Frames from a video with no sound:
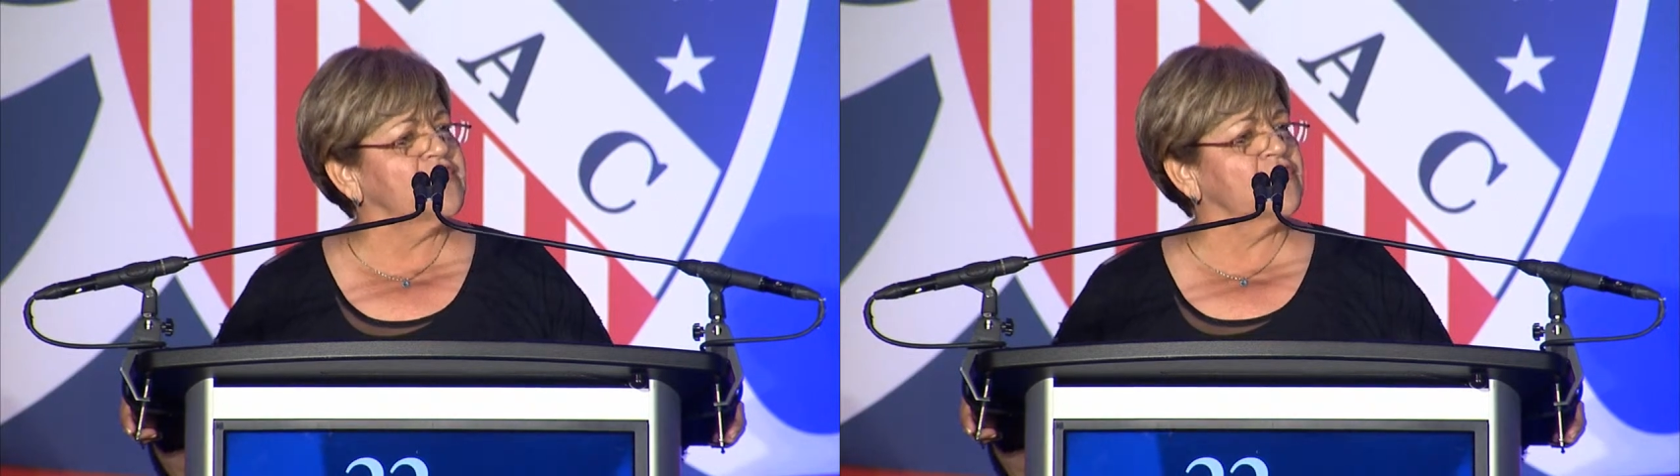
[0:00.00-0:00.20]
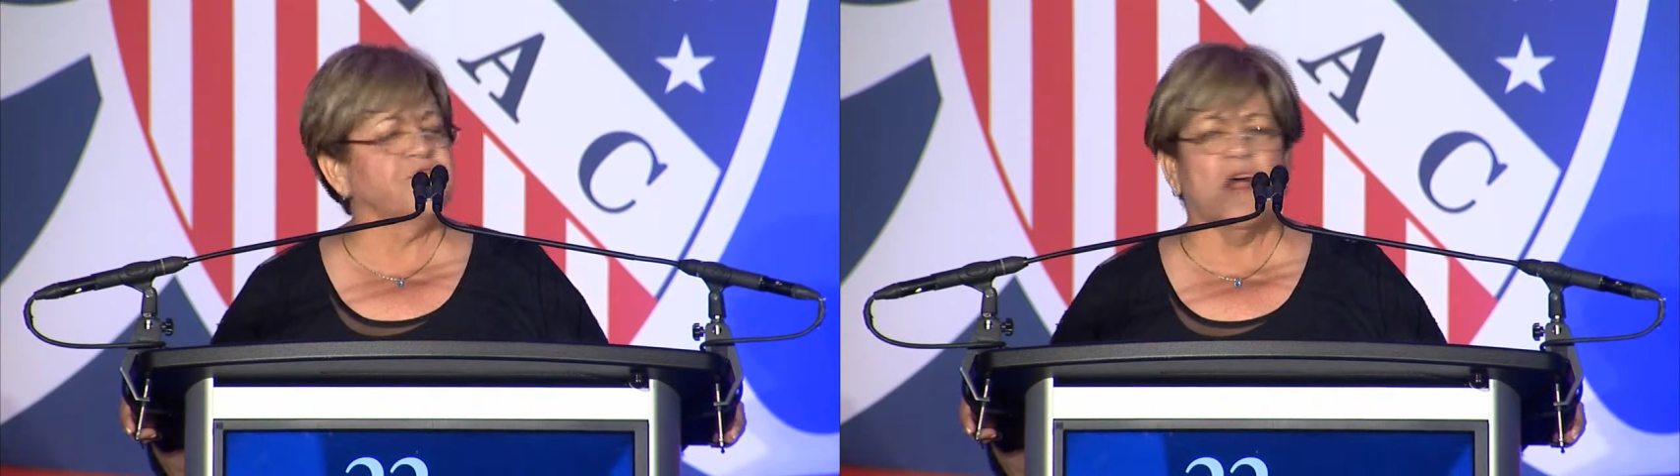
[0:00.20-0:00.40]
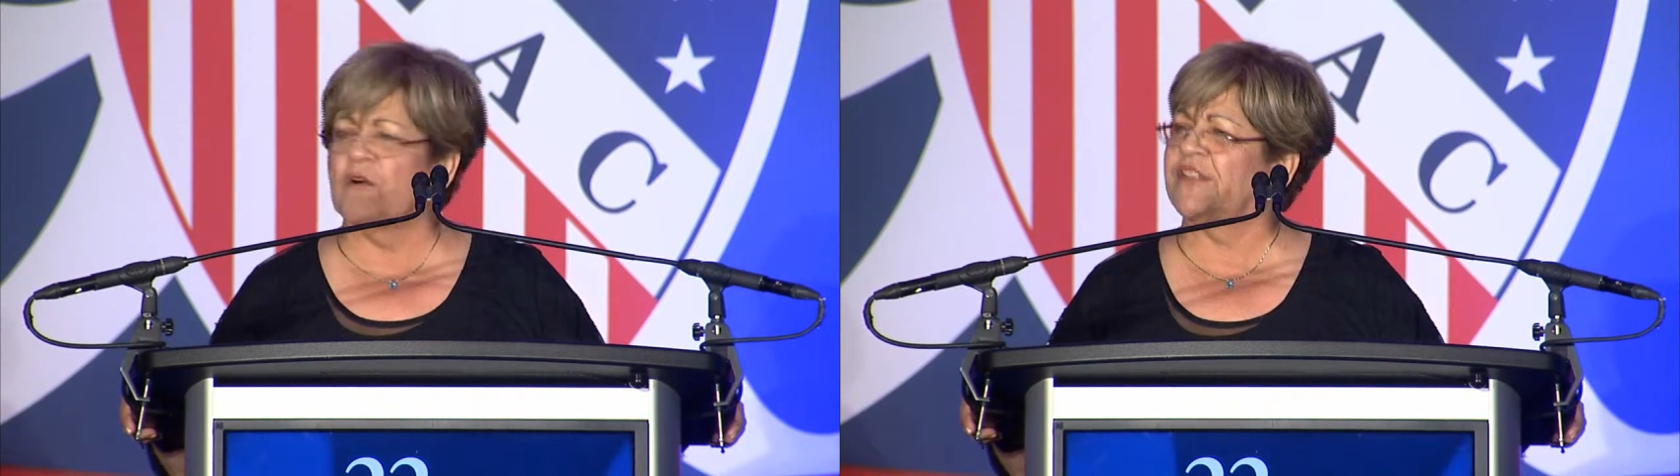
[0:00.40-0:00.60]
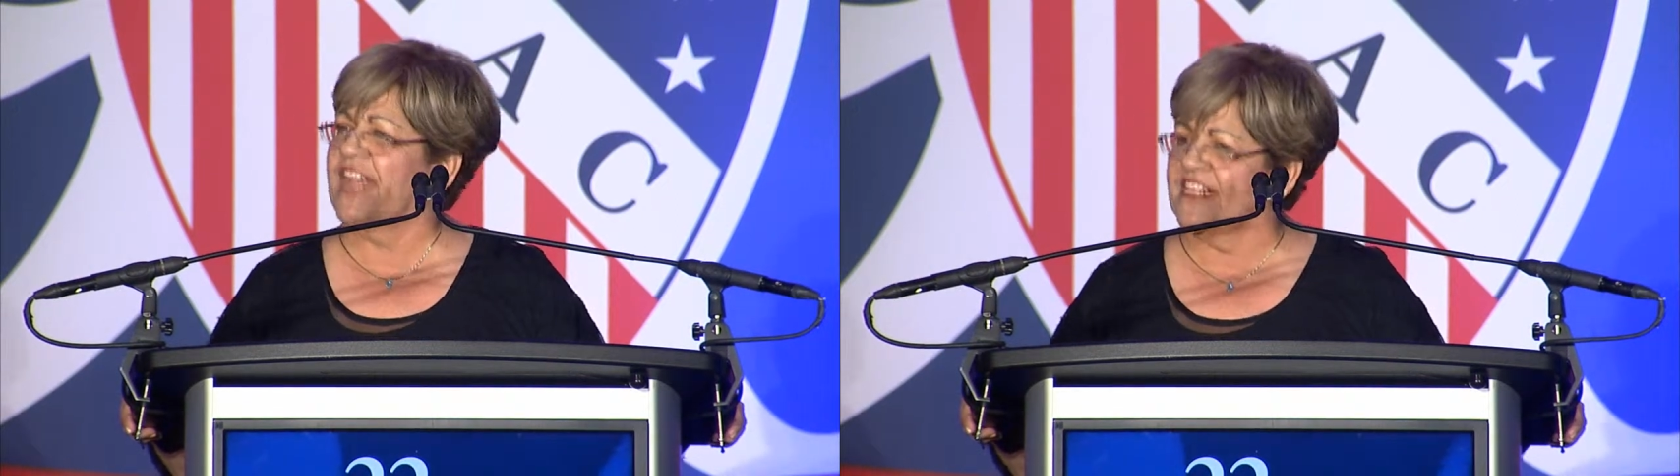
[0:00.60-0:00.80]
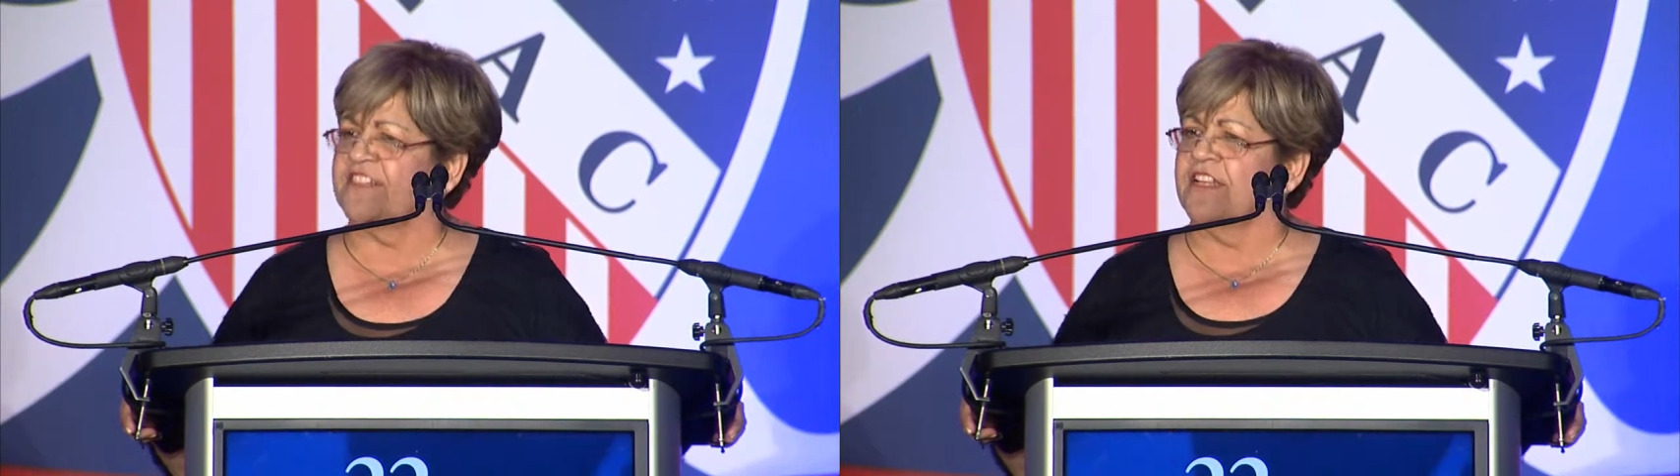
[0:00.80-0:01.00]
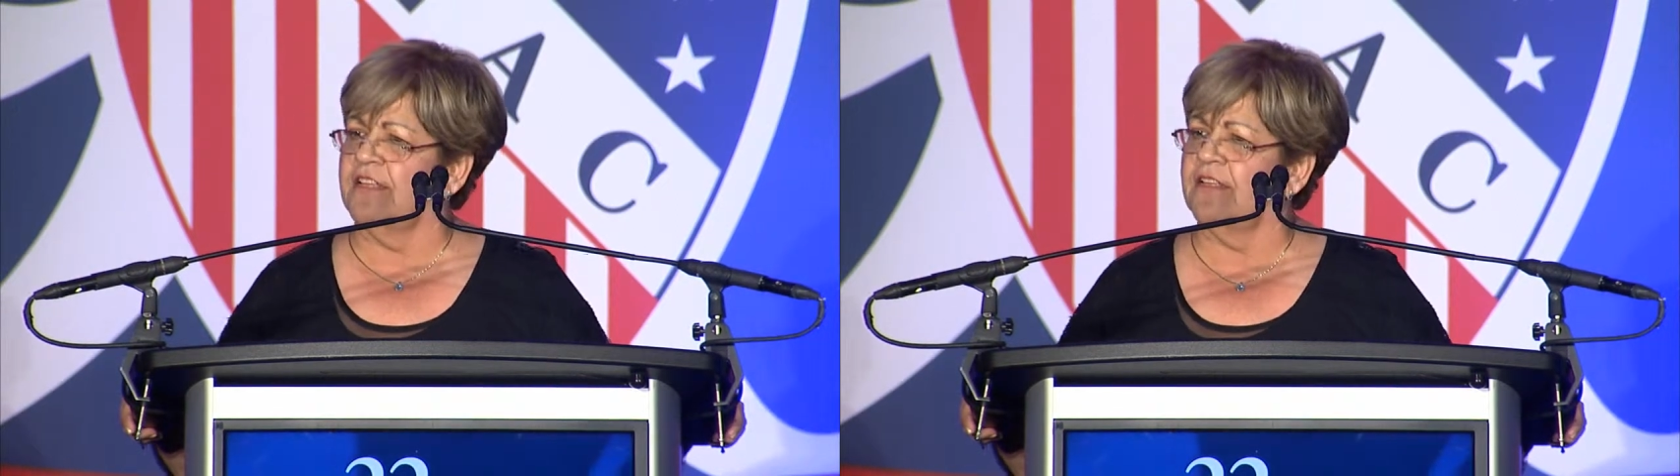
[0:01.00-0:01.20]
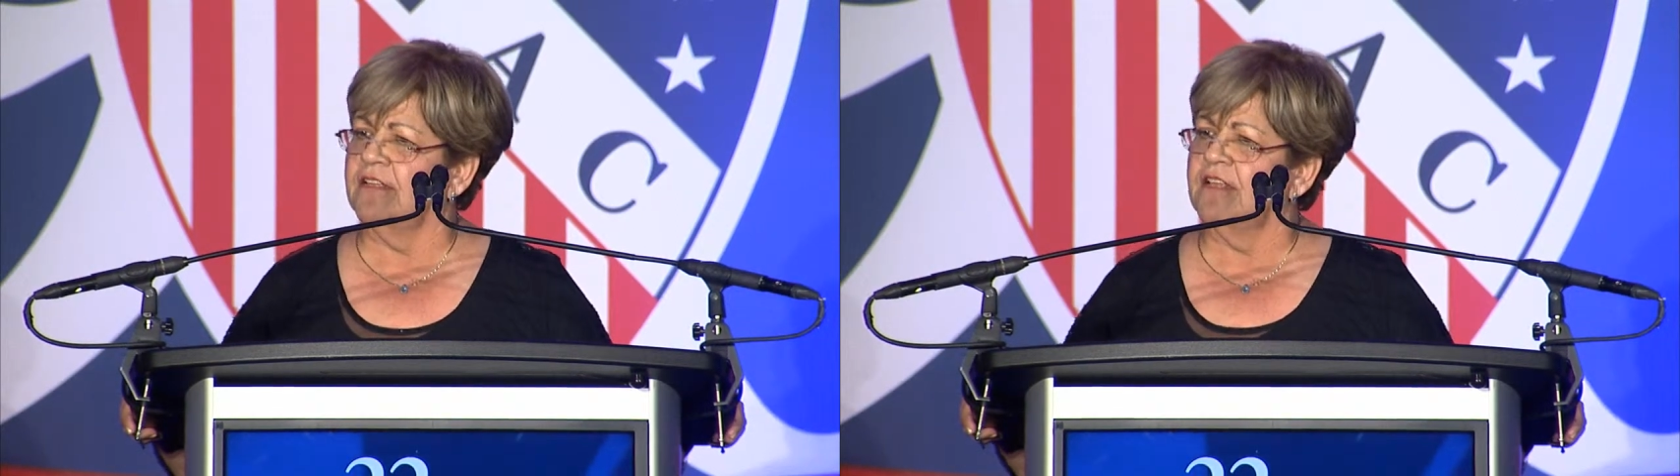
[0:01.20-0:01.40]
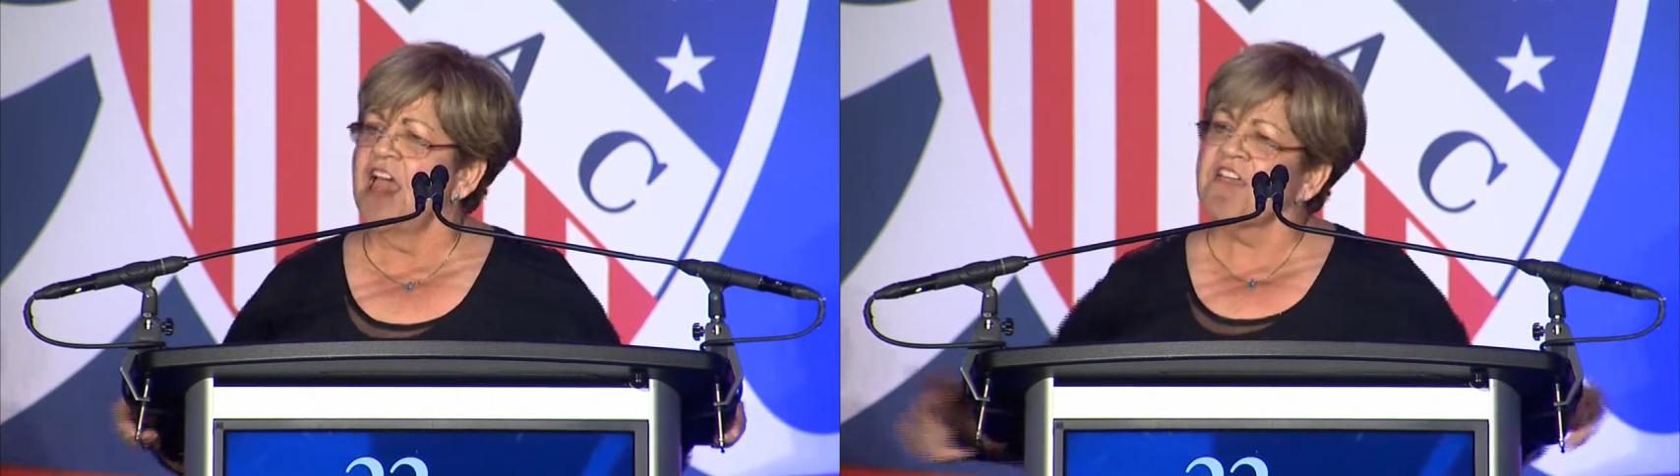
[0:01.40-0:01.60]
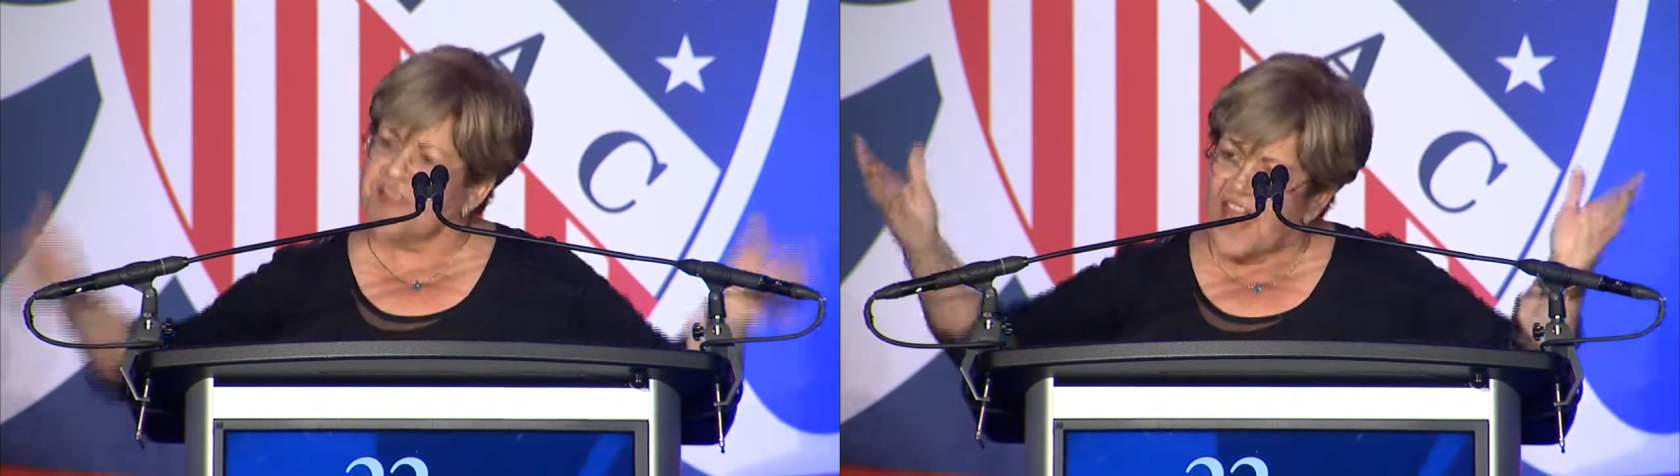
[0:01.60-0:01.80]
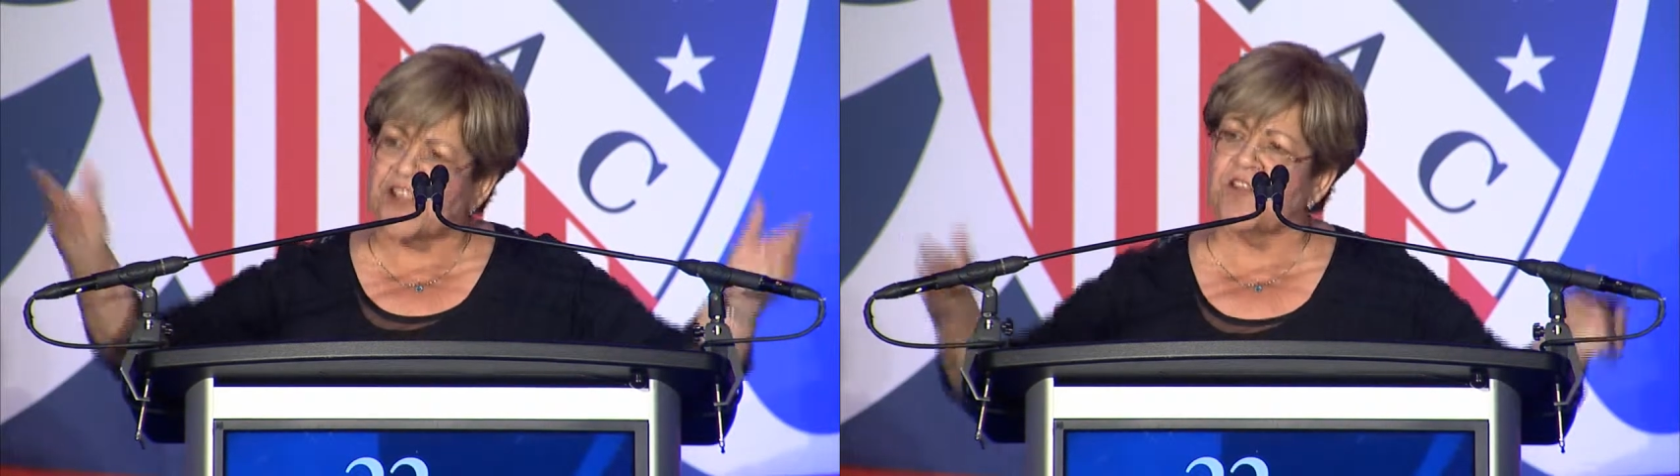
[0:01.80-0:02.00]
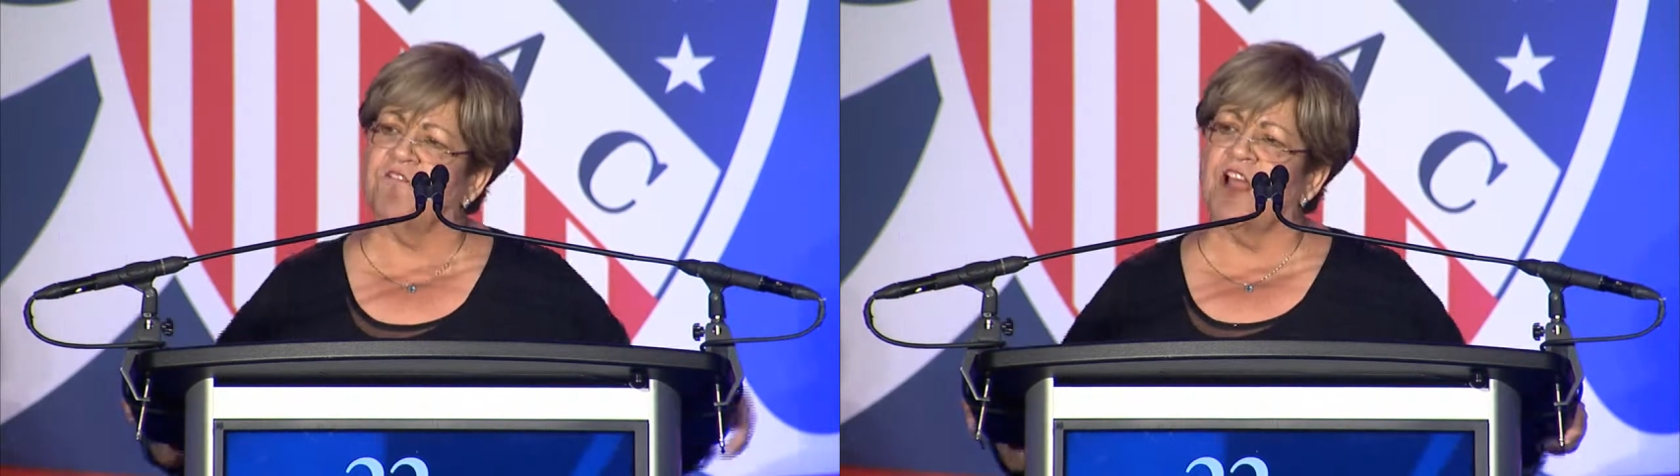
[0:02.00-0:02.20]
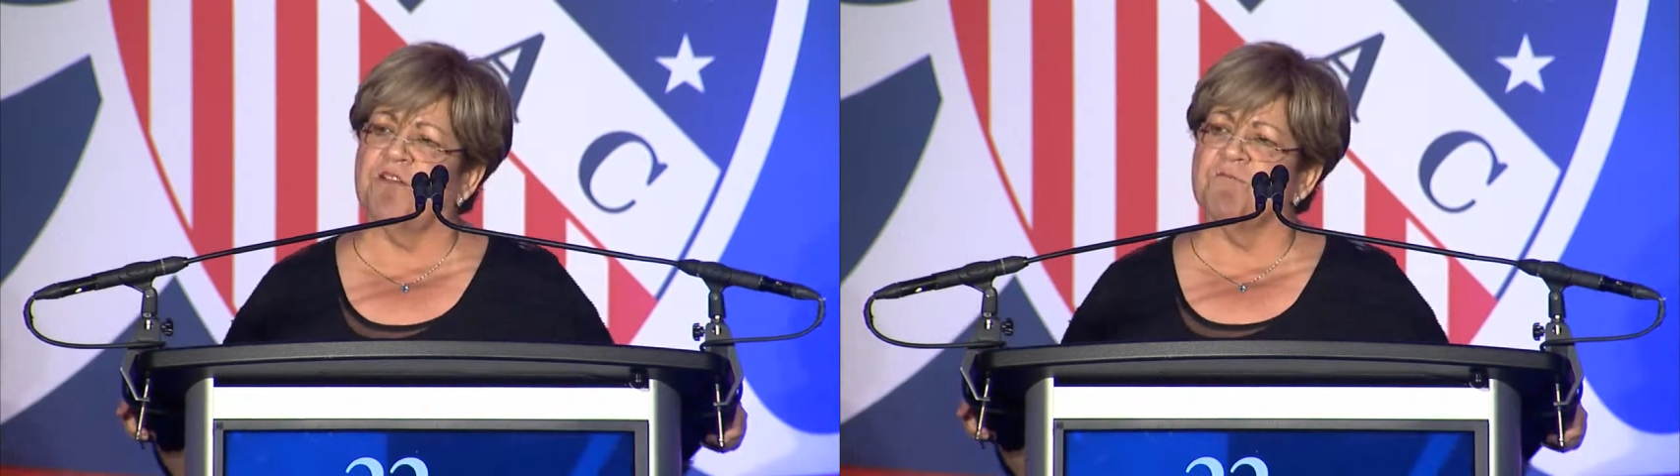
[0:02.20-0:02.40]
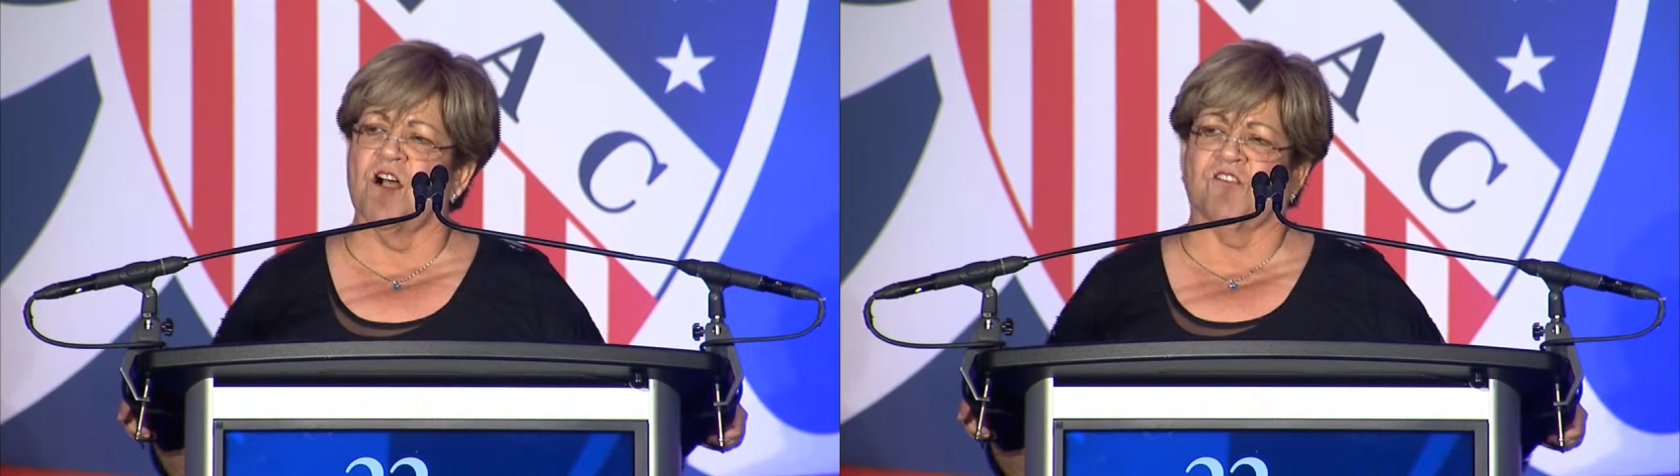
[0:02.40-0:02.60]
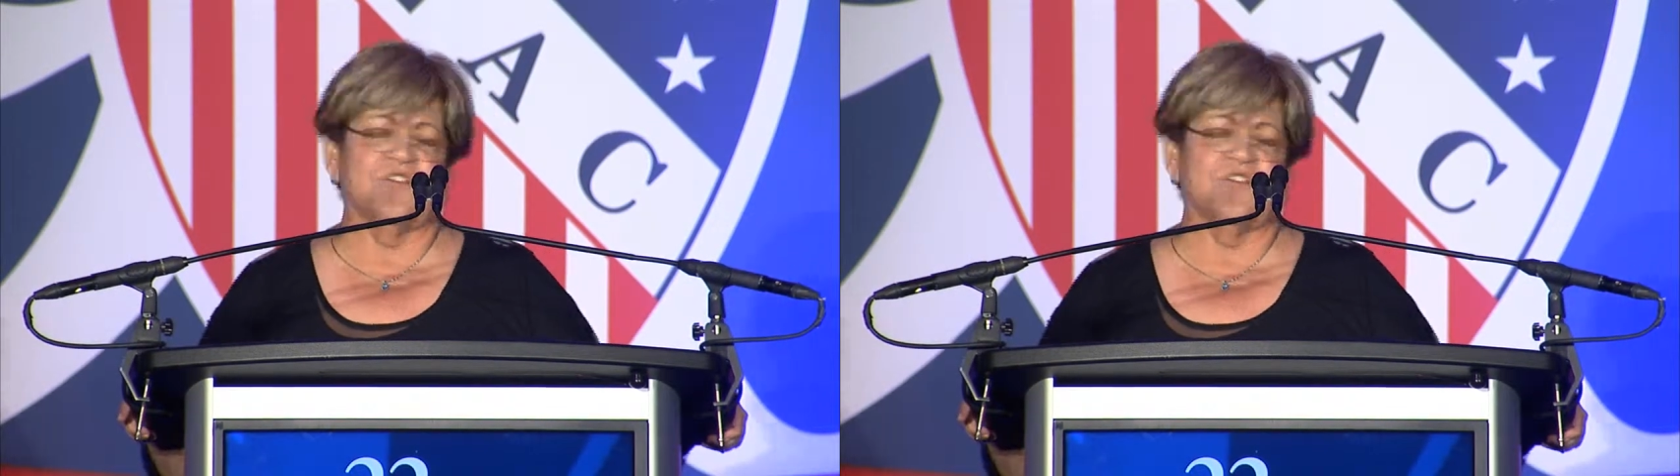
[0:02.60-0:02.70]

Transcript: of our destiny. Thank you very much